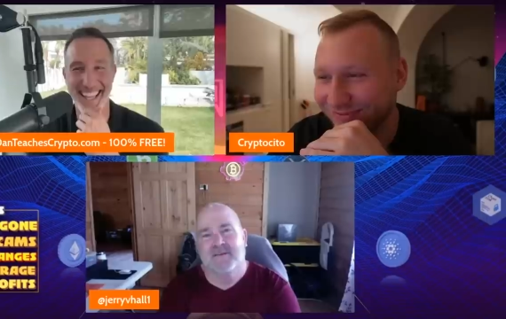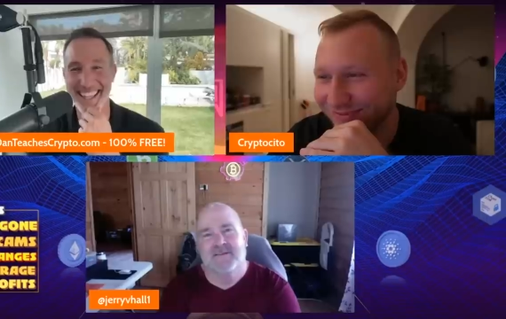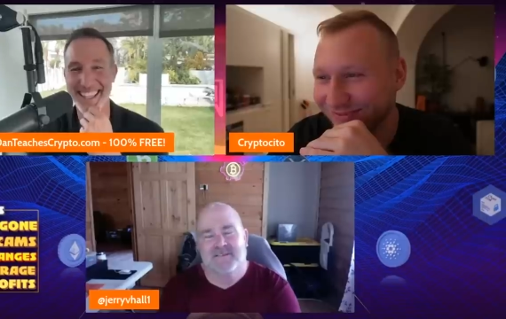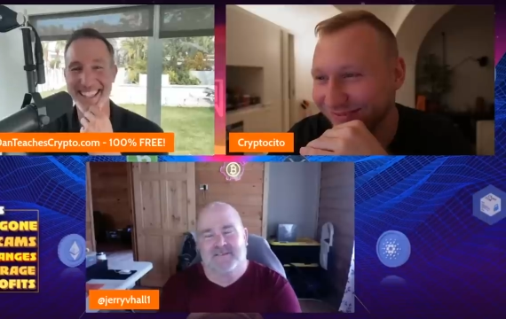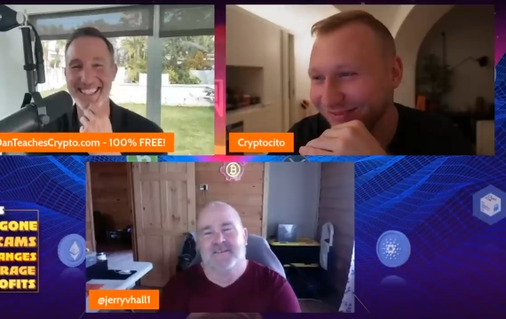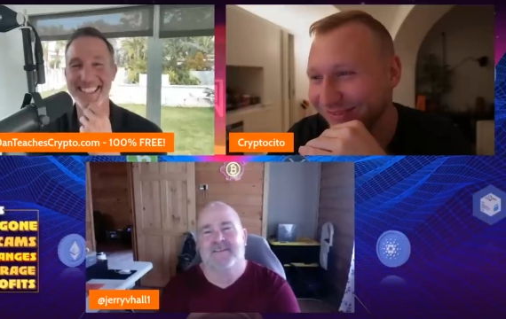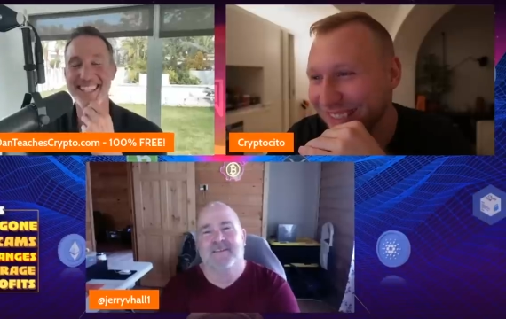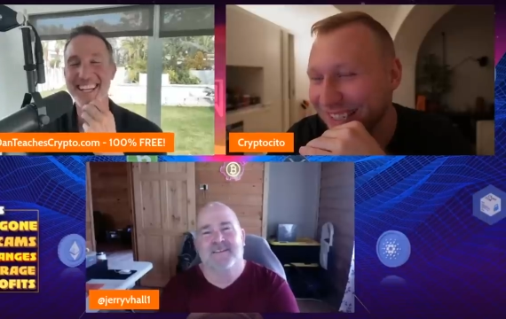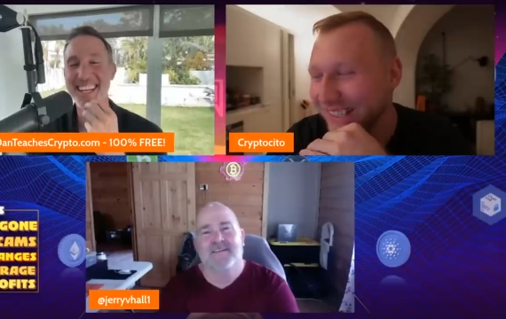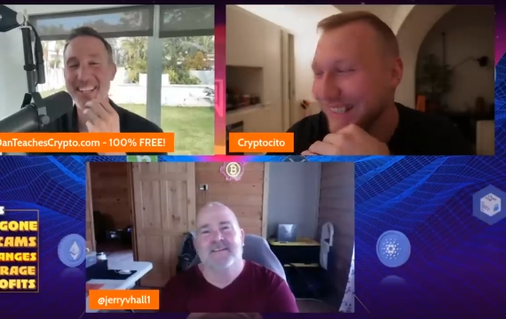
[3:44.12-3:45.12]
Speaker 1: That's it.
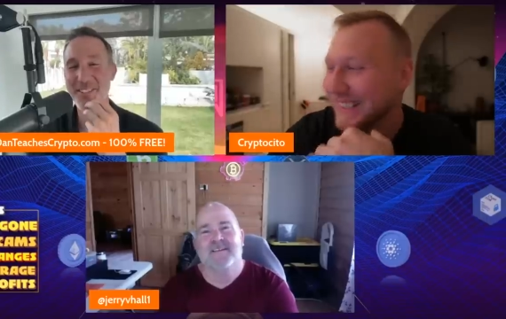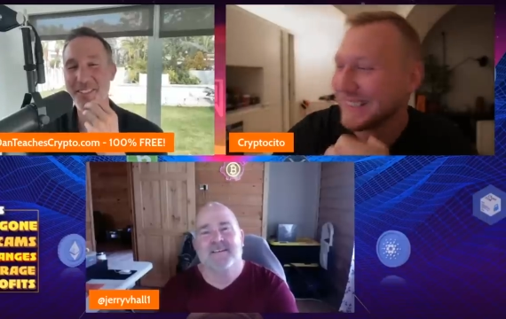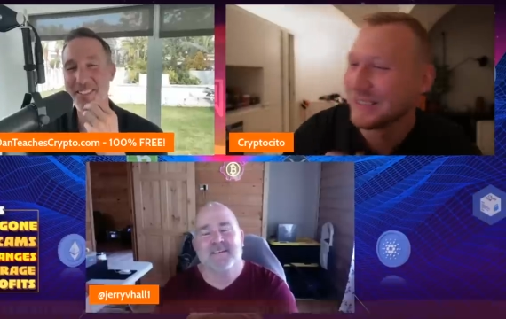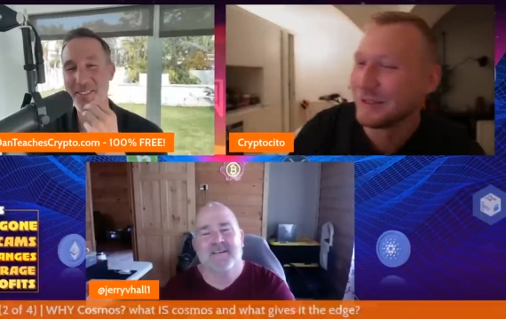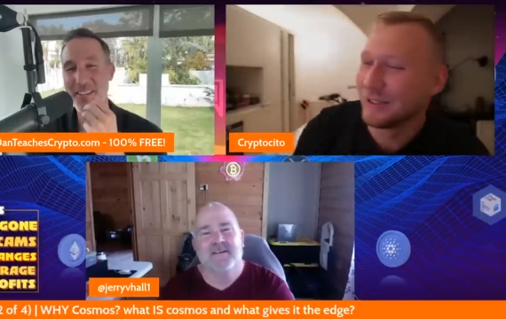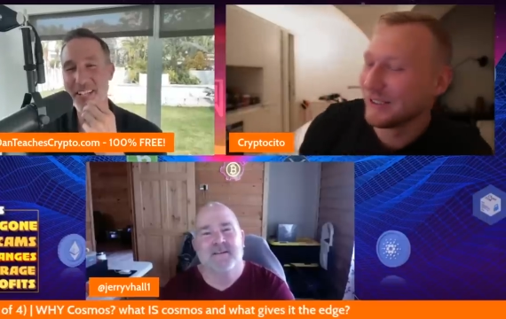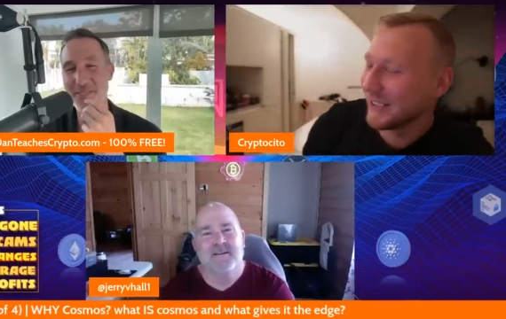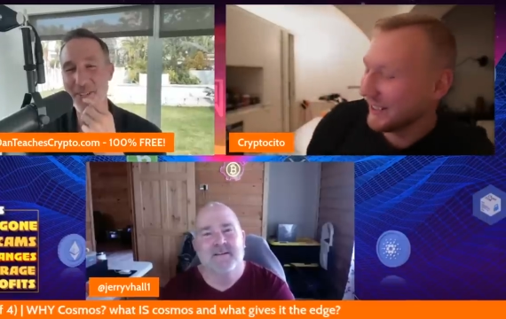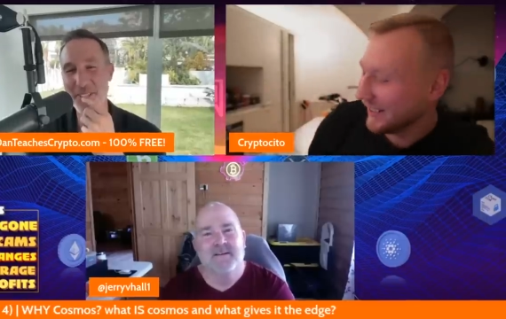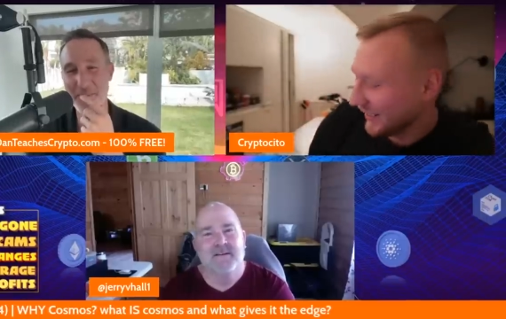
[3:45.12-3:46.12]
So the, so the next
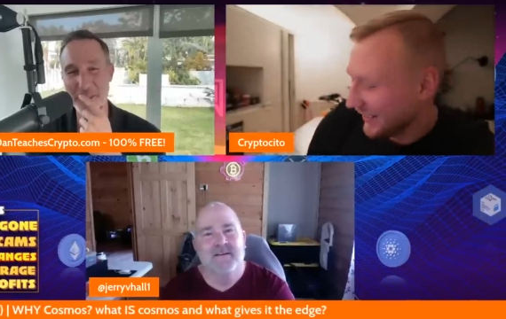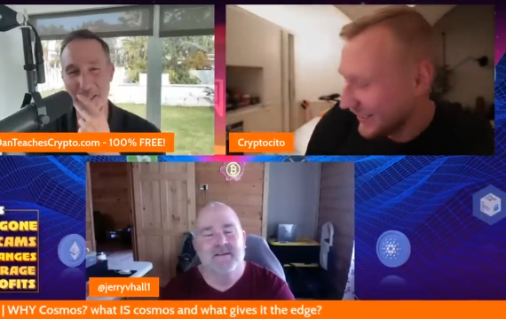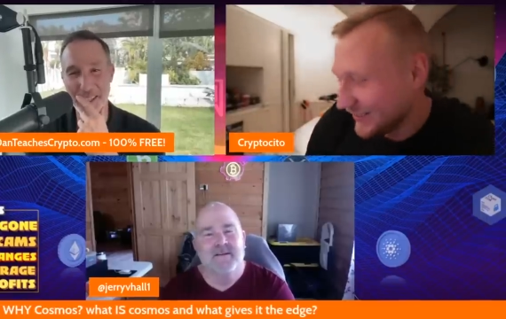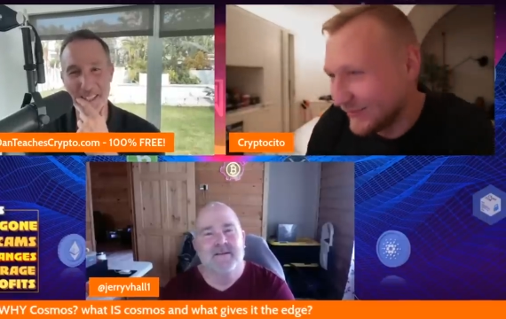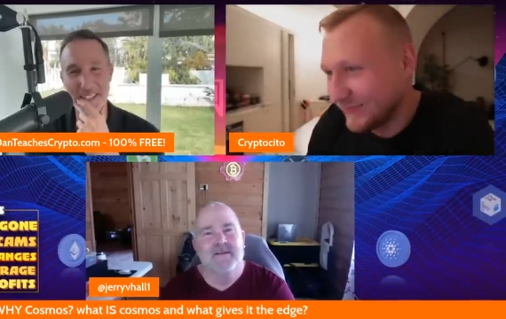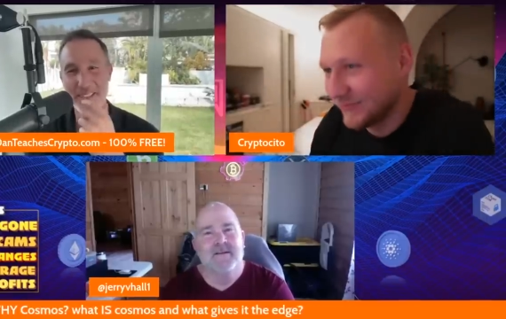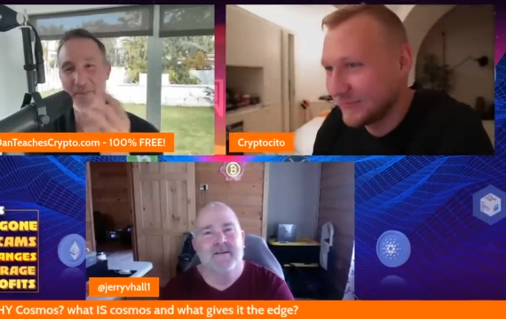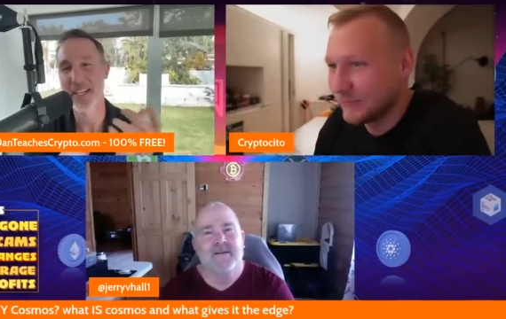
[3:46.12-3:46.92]
question will be like this.